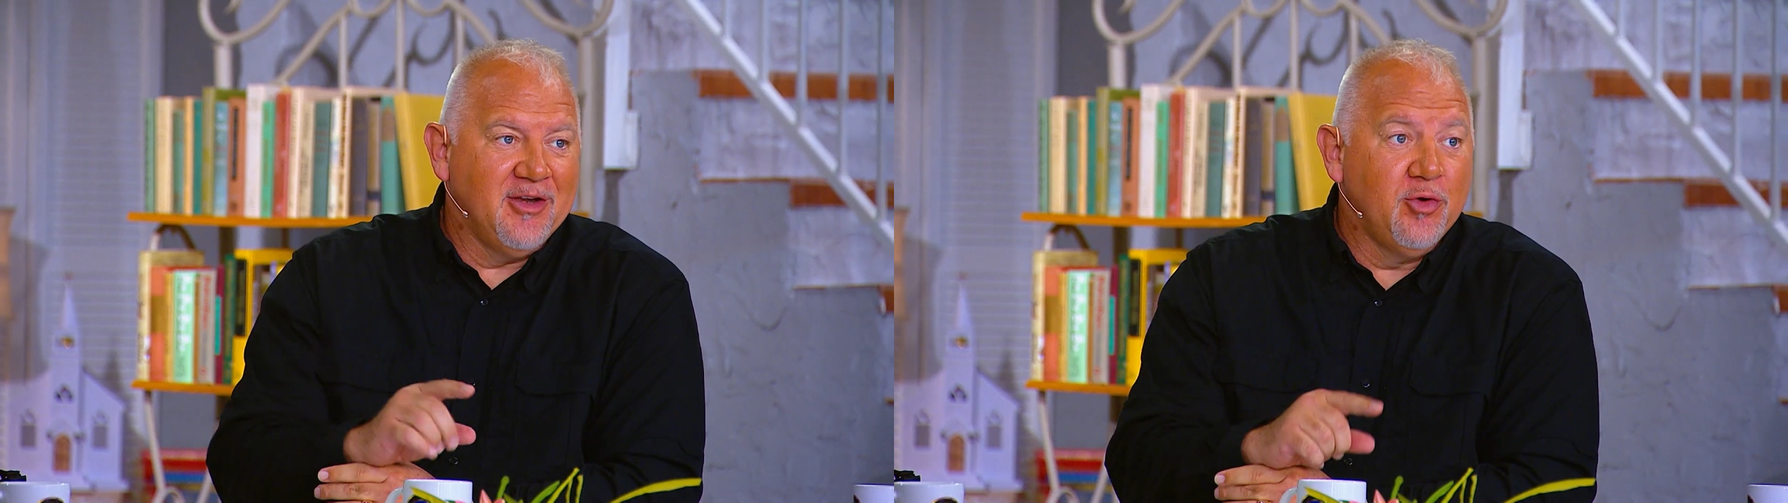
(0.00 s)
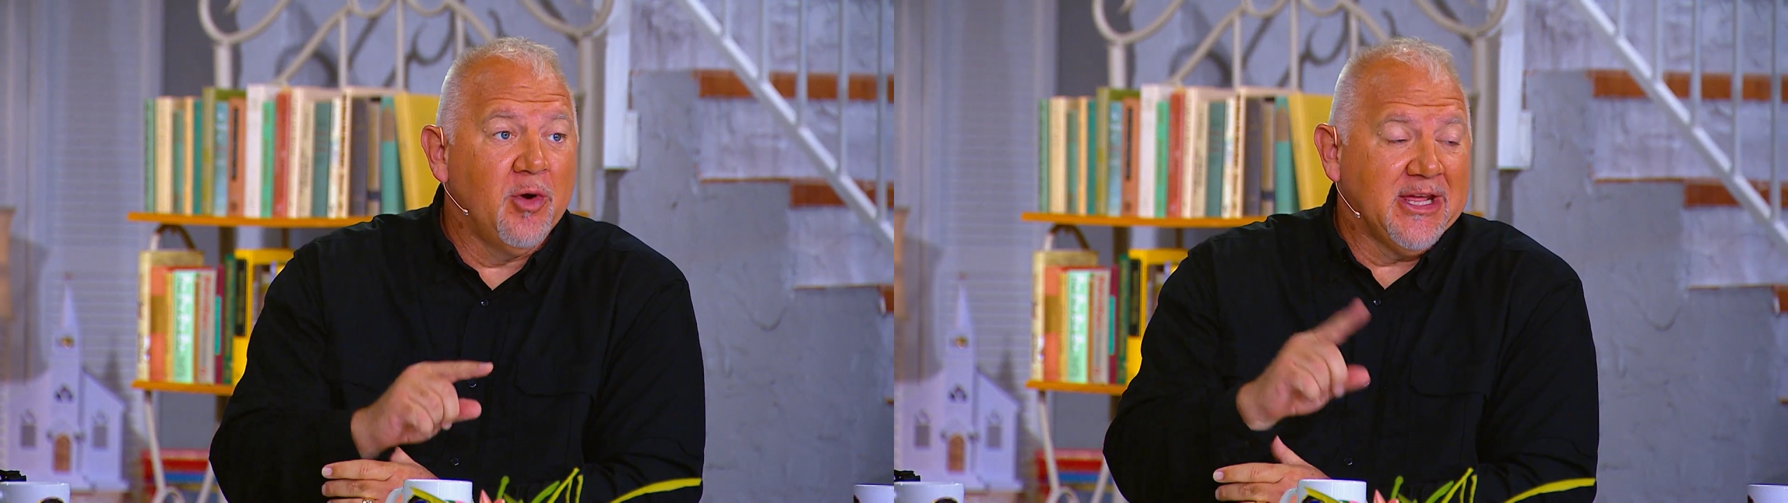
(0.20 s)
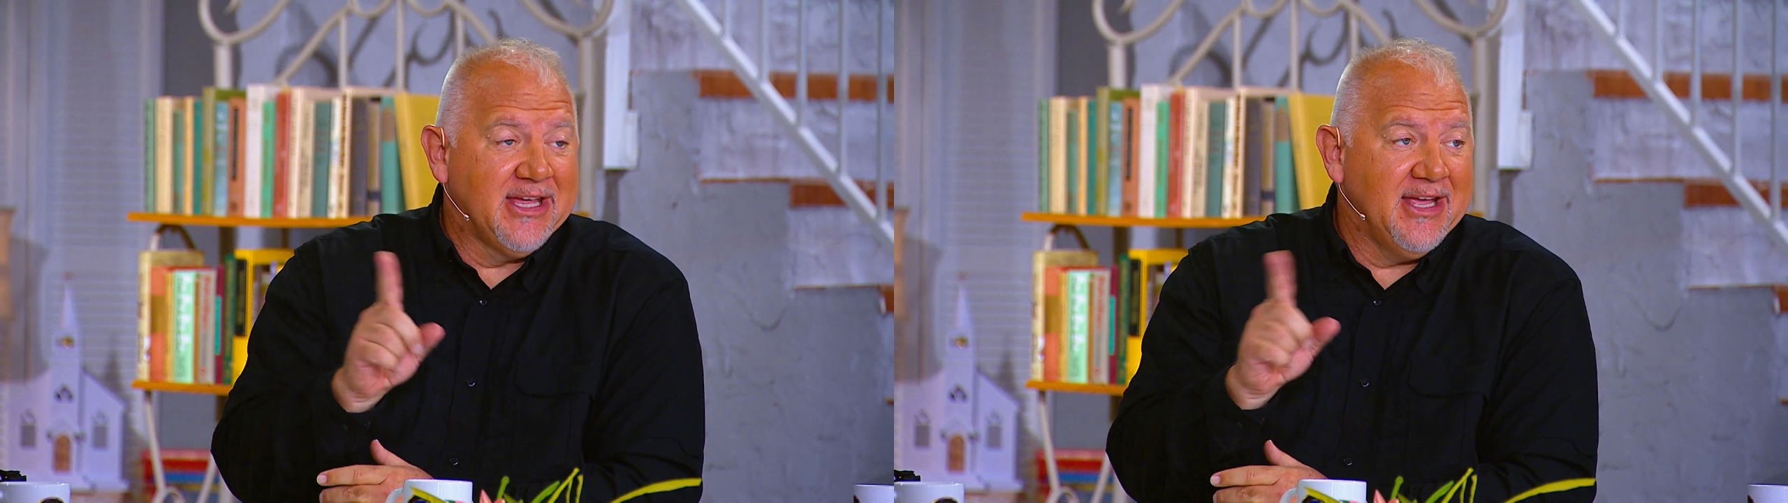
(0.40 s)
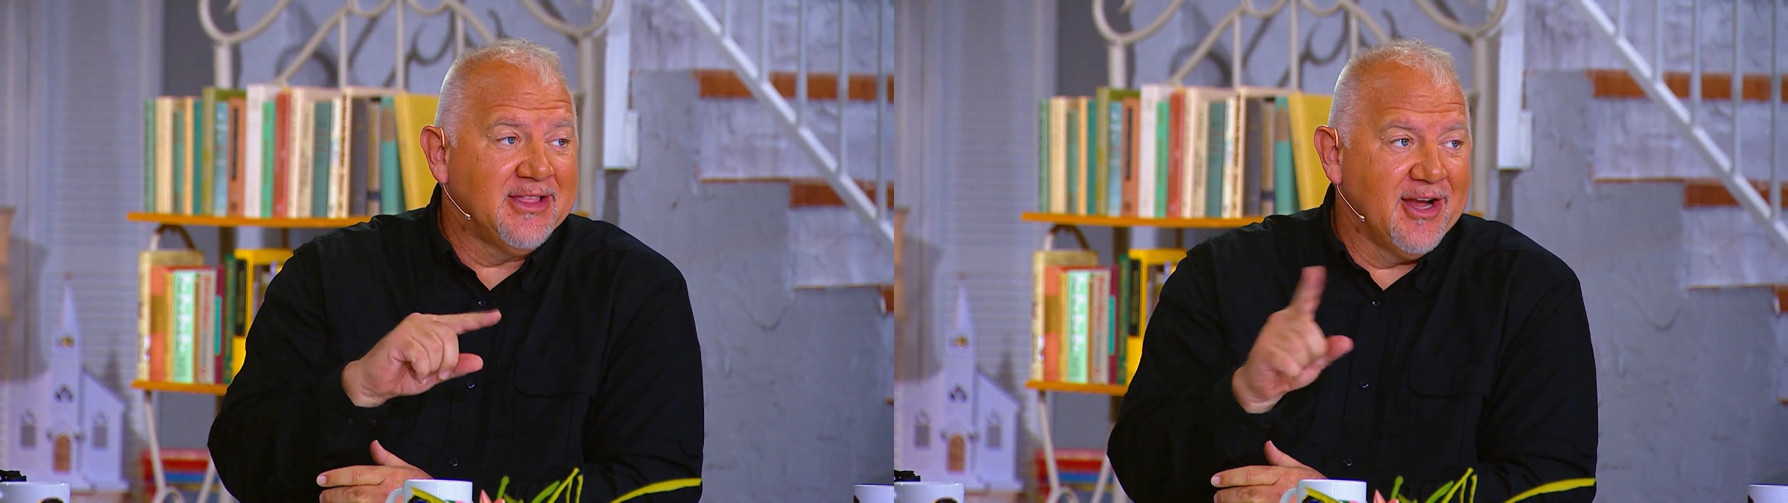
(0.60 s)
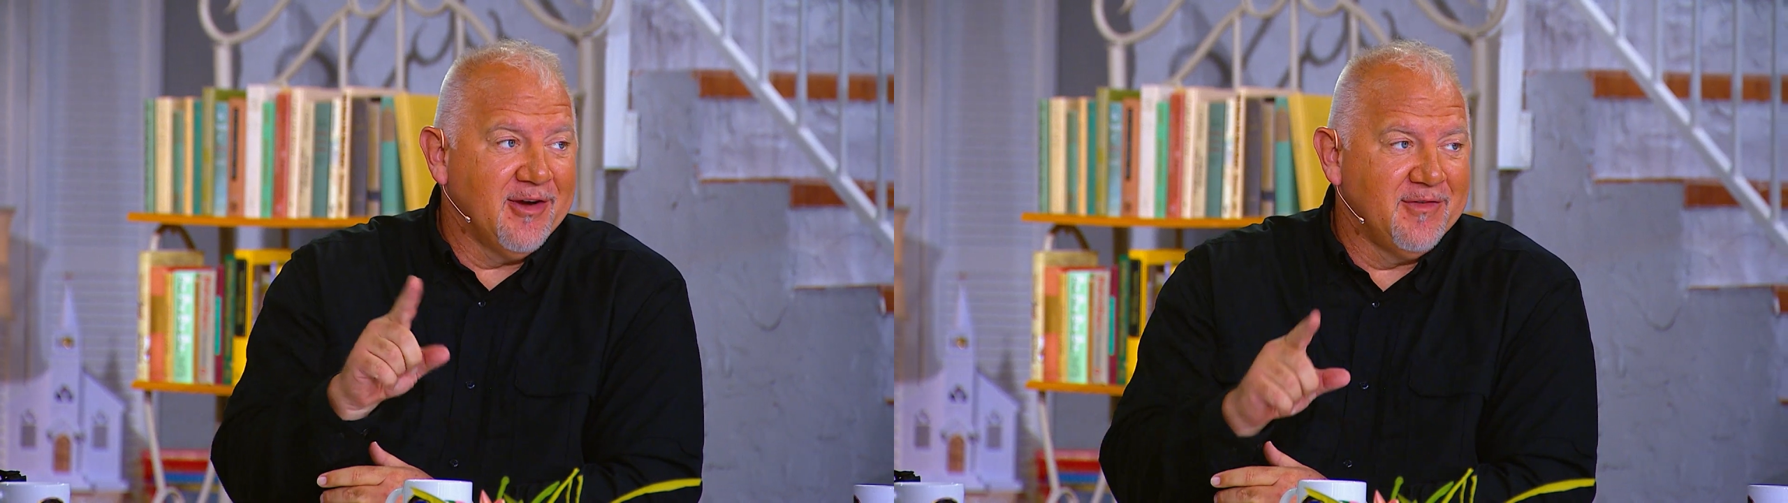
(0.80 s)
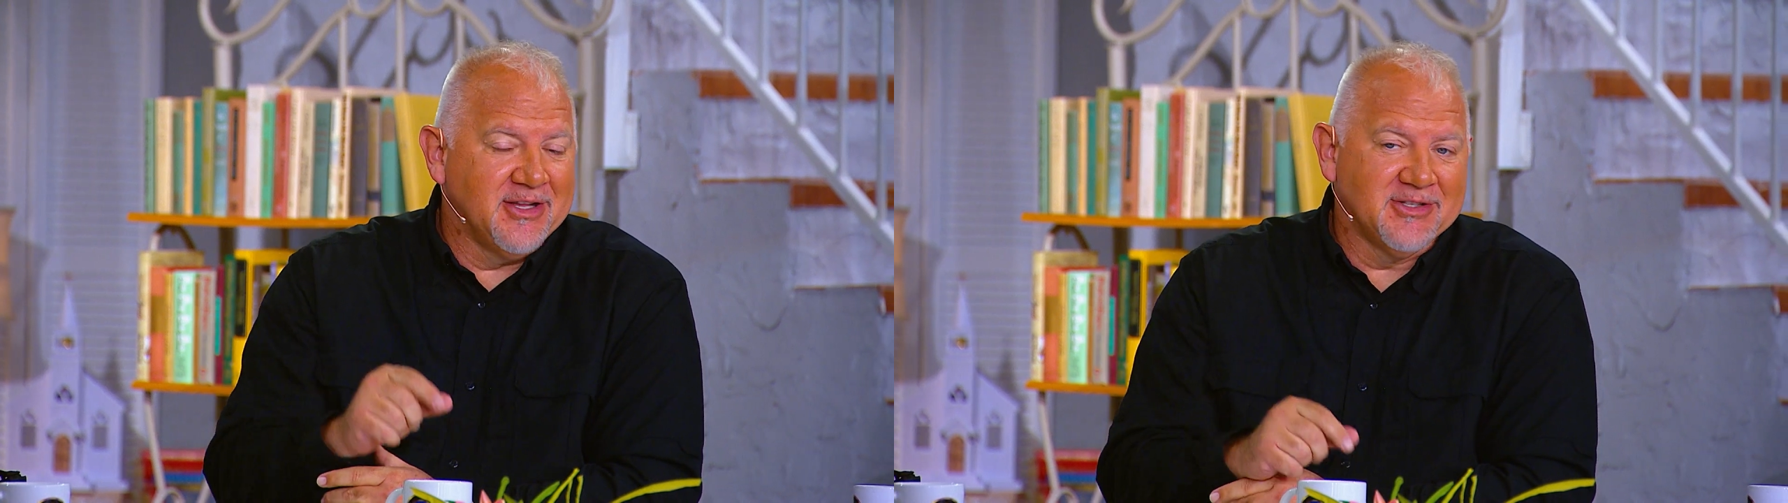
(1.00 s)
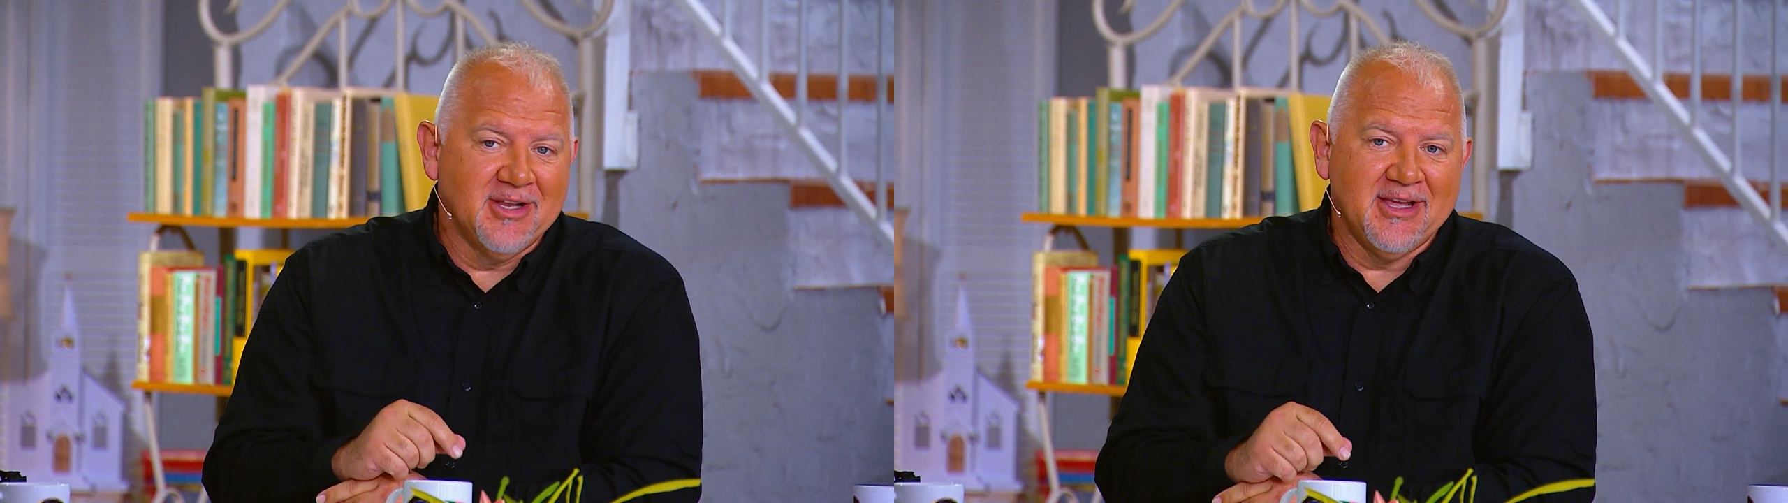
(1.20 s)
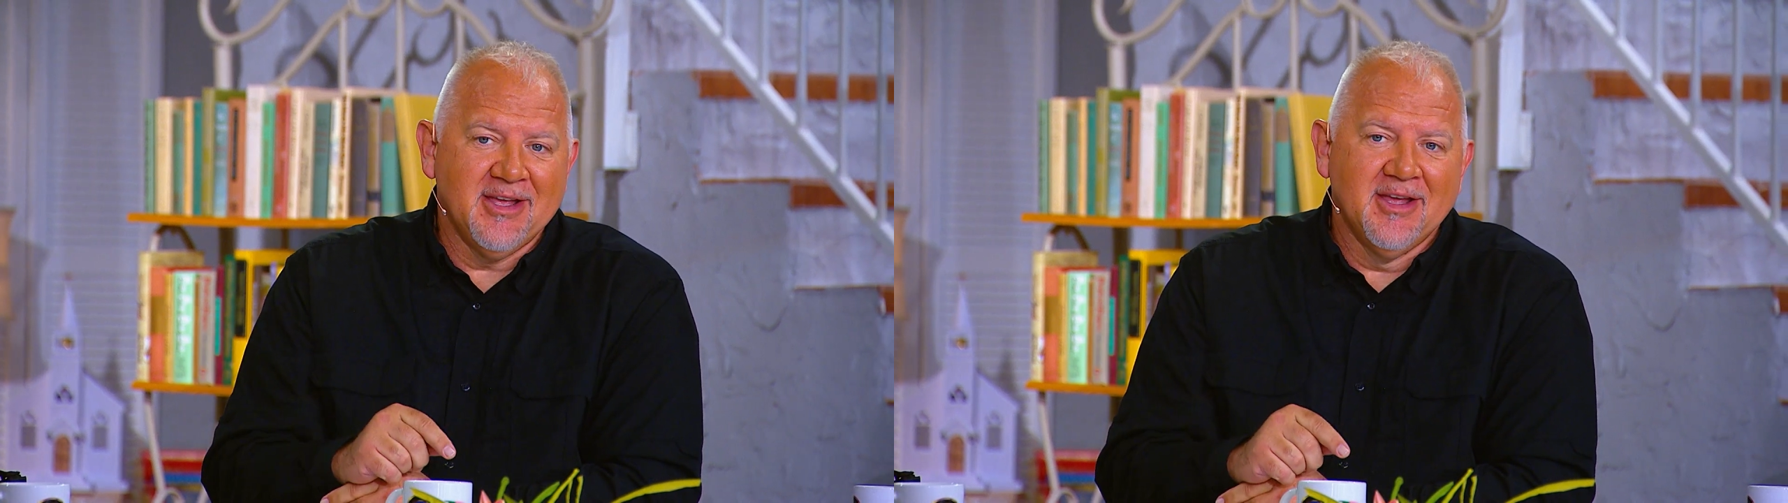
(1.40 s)
you want to get there
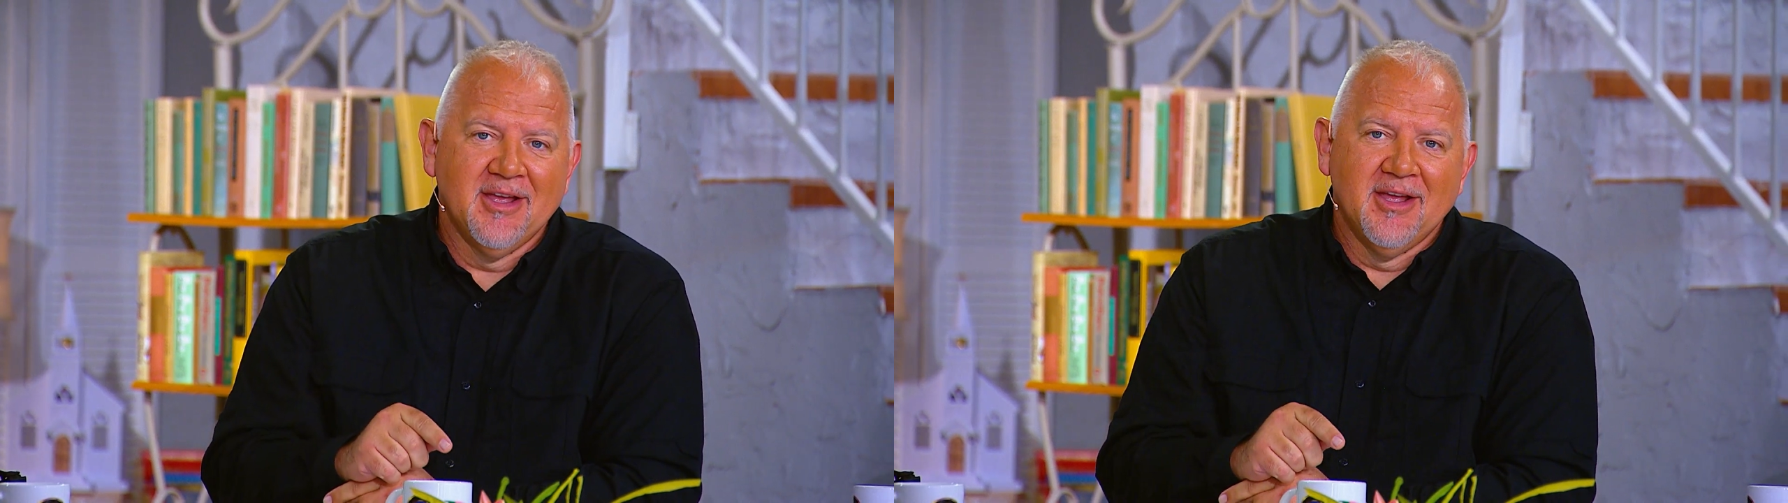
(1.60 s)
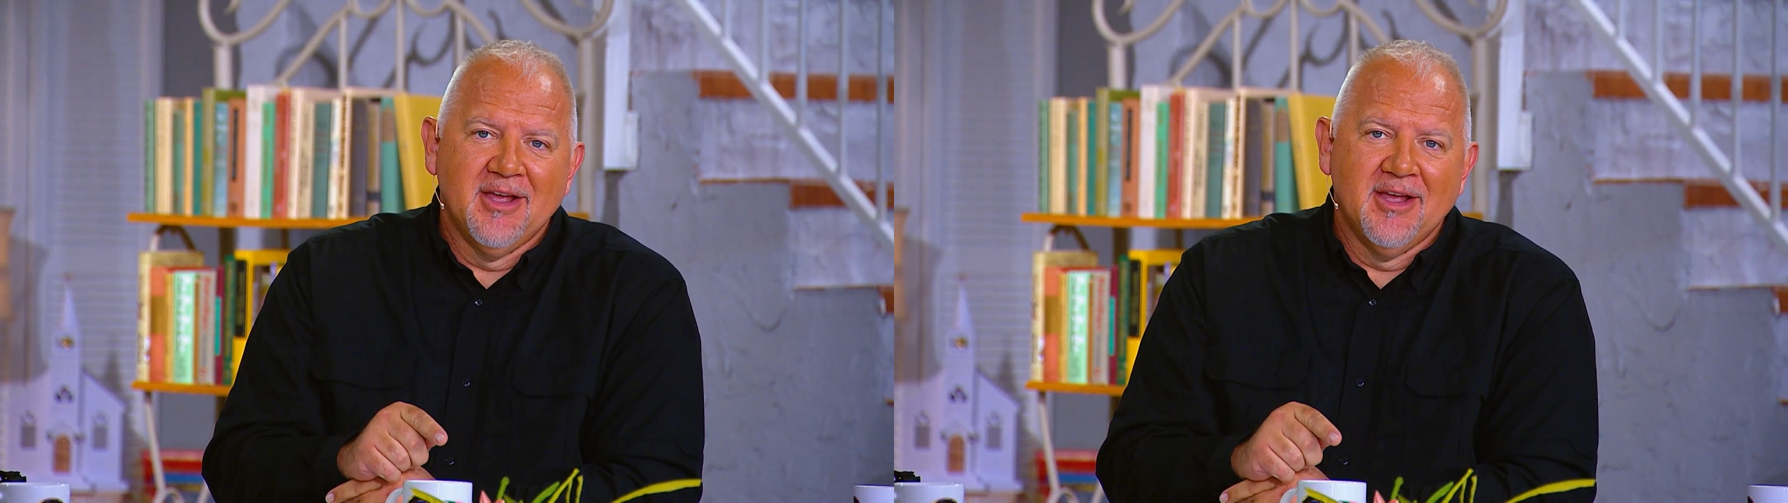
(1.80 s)
eventually. Yeah.